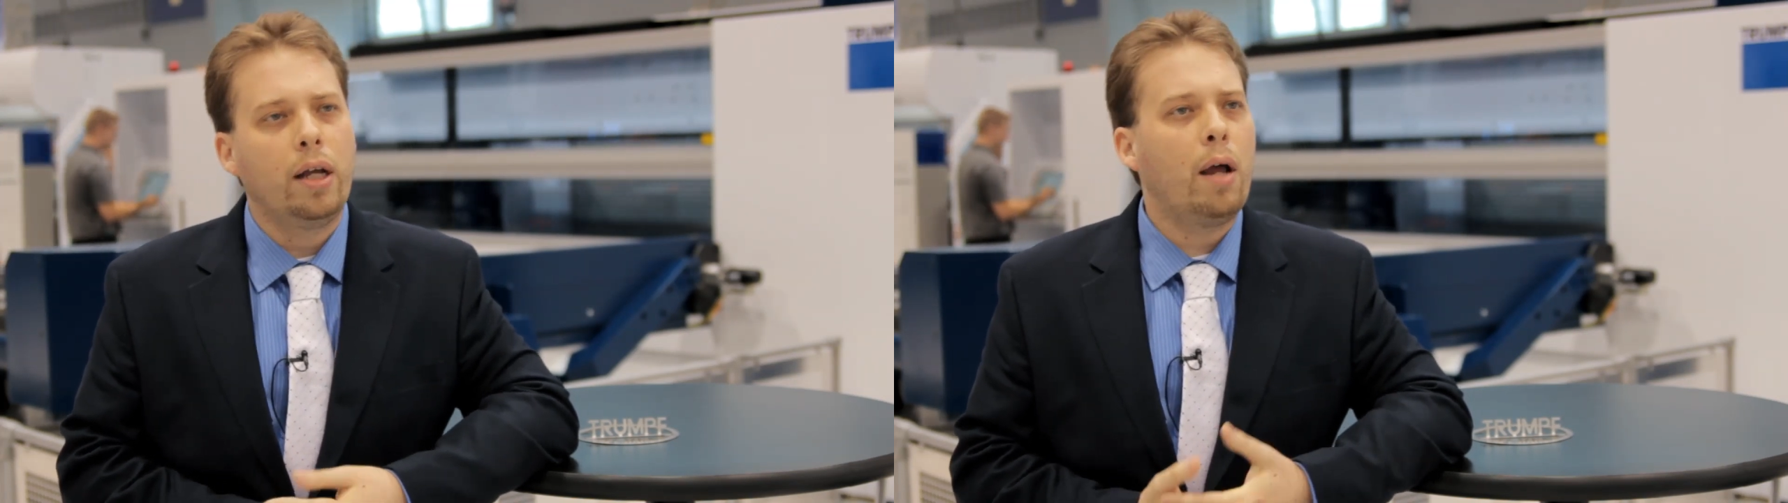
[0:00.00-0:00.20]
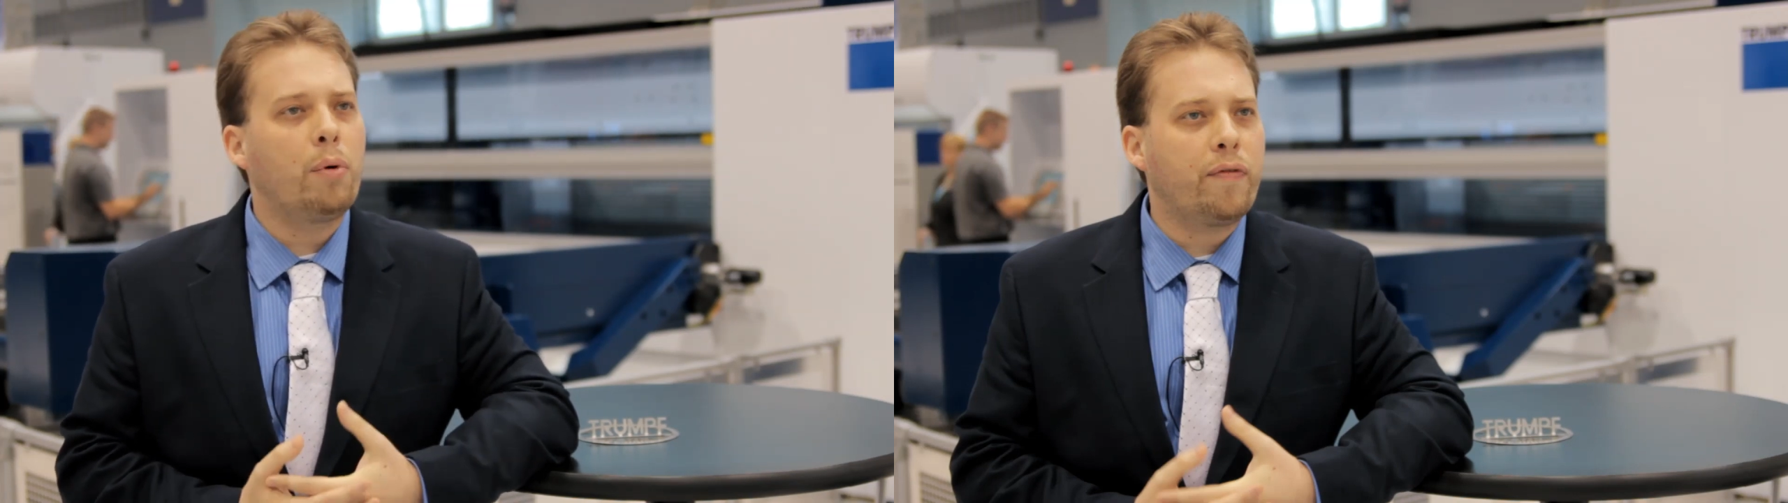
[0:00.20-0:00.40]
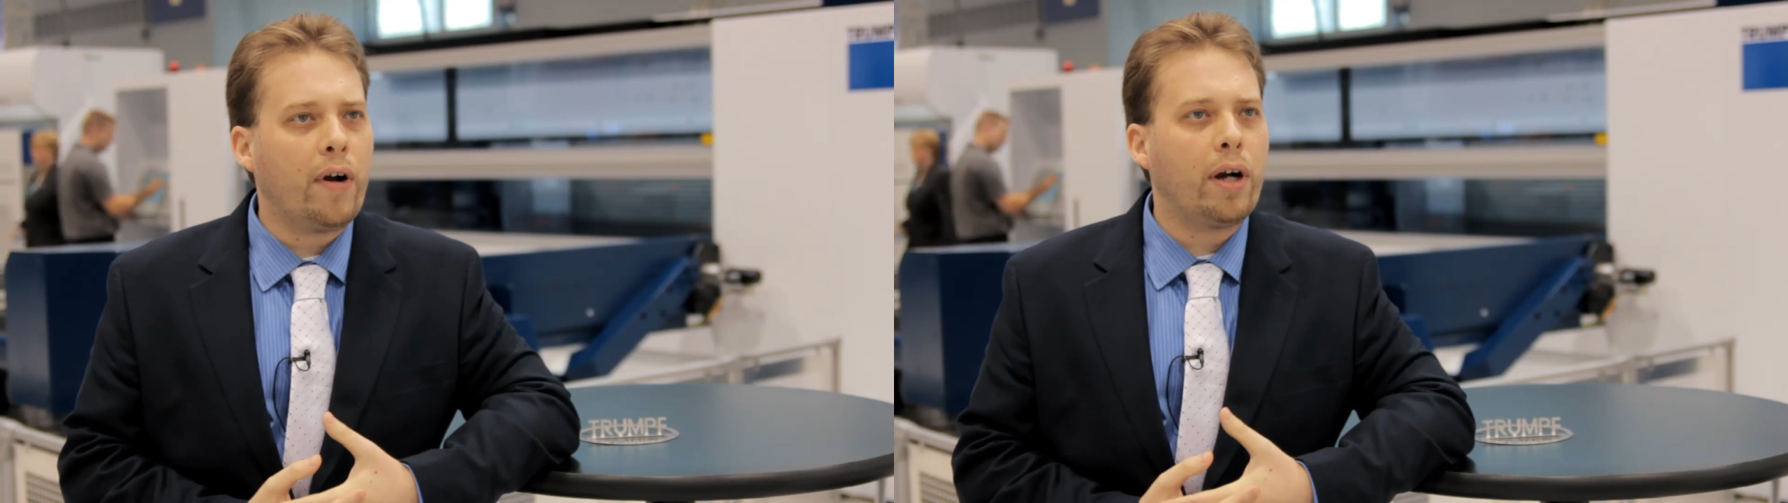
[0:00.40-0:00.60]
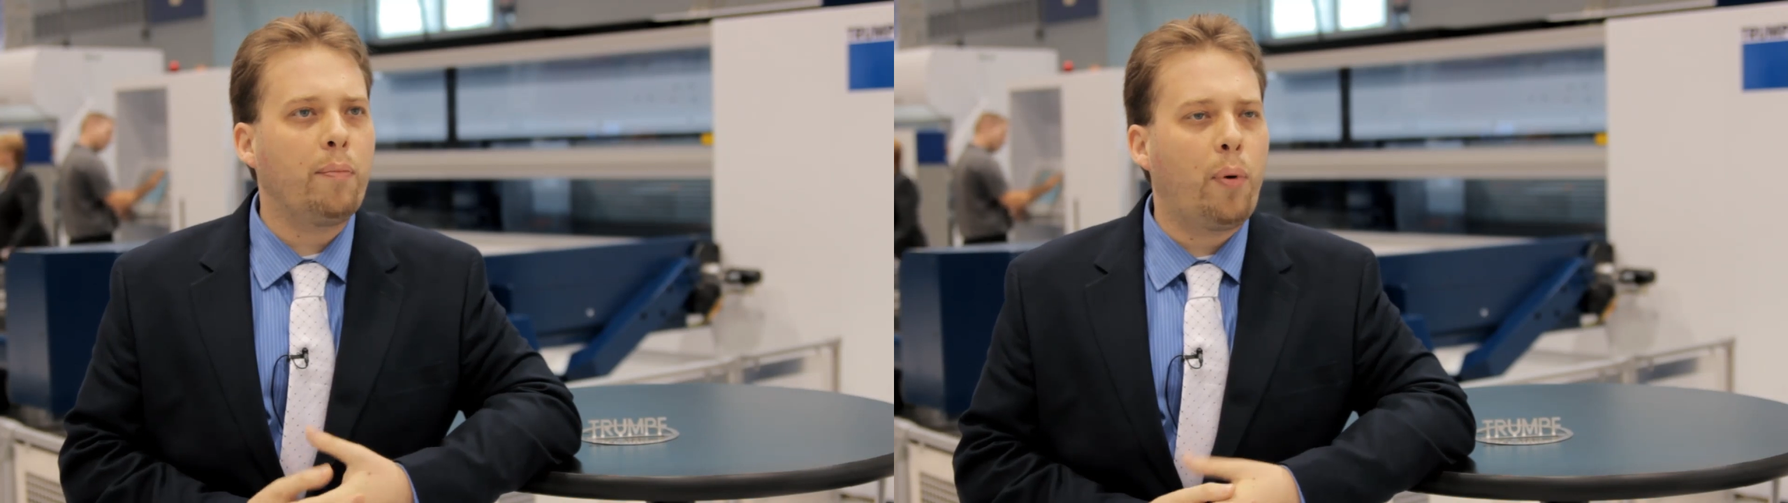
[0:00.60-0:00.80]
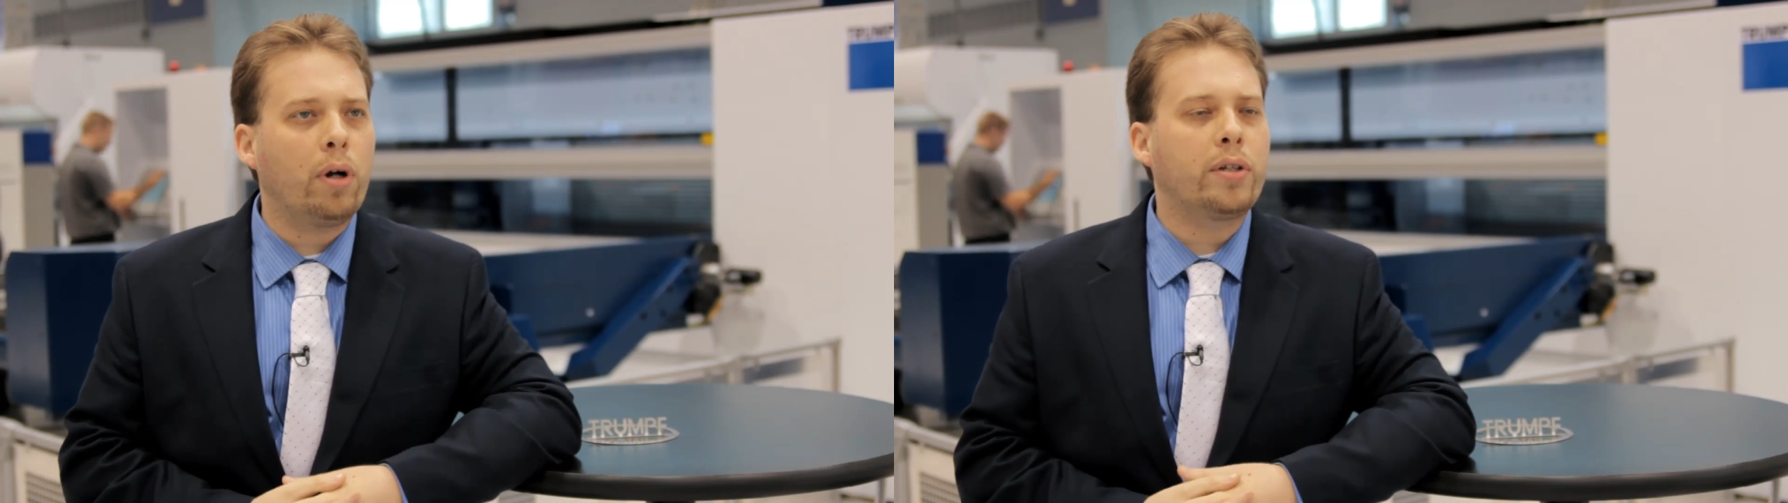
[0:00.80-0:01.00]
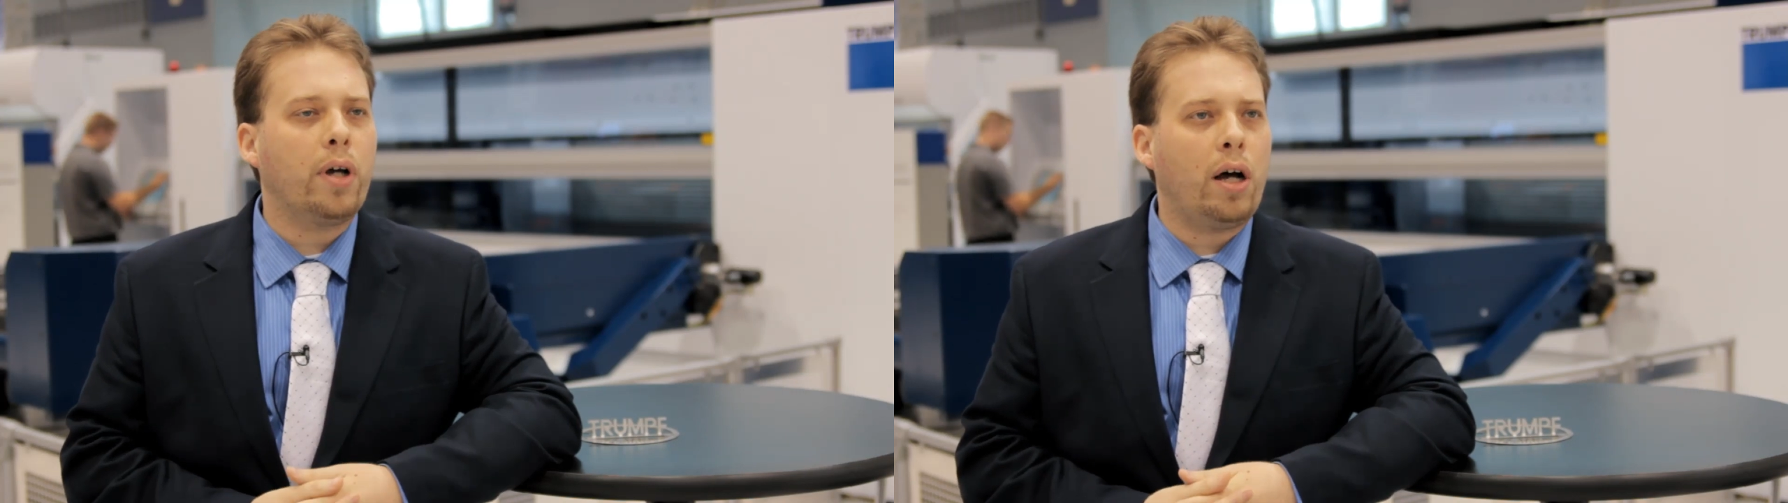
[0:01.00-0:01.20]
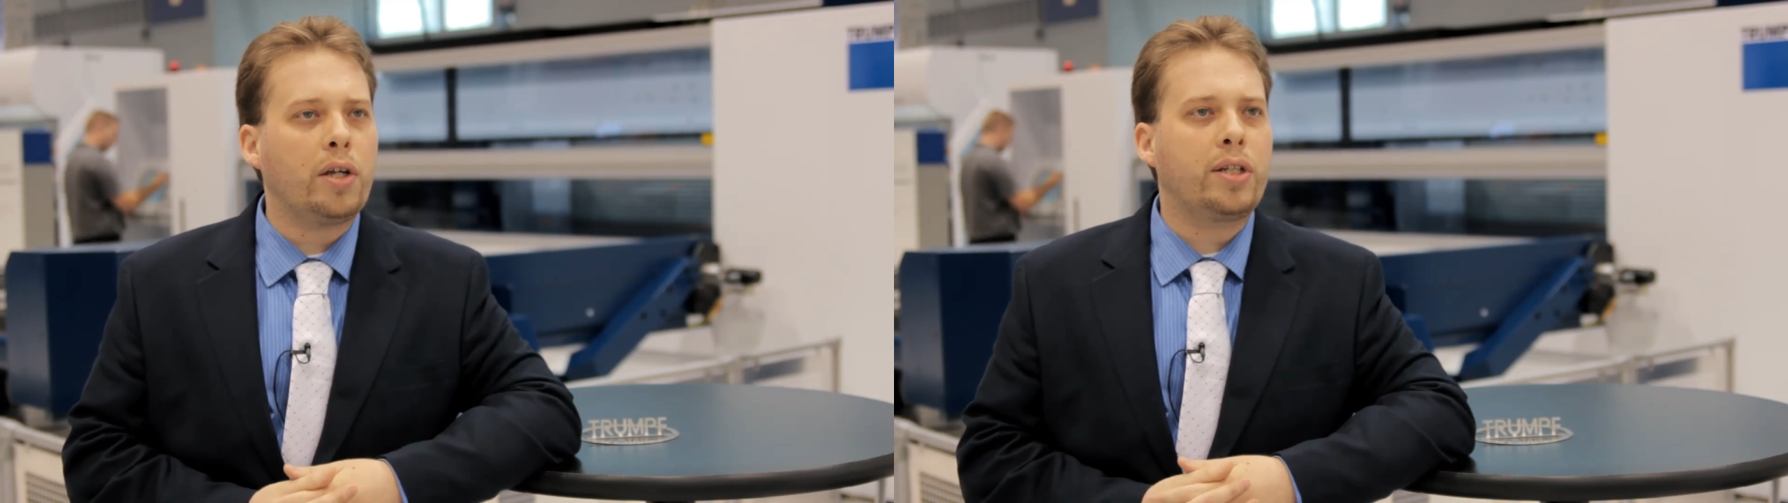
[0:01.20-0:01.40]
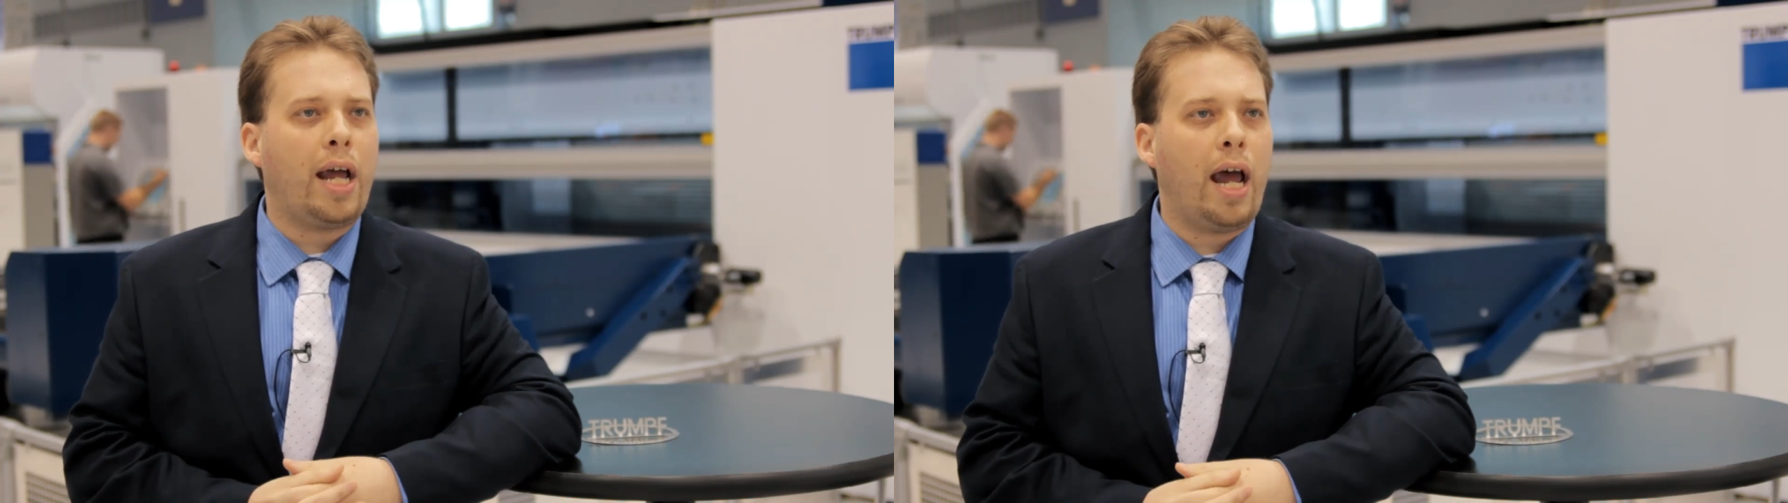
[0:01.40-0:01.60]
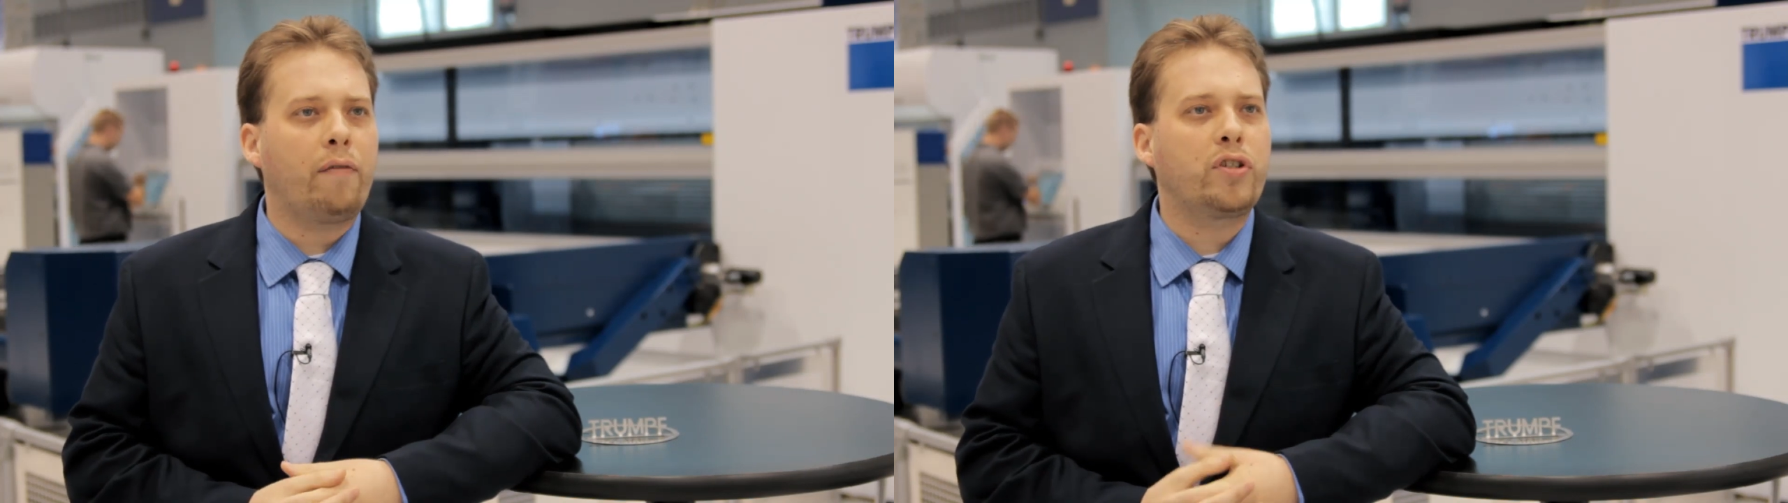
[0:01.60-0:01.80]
it was very important to us to have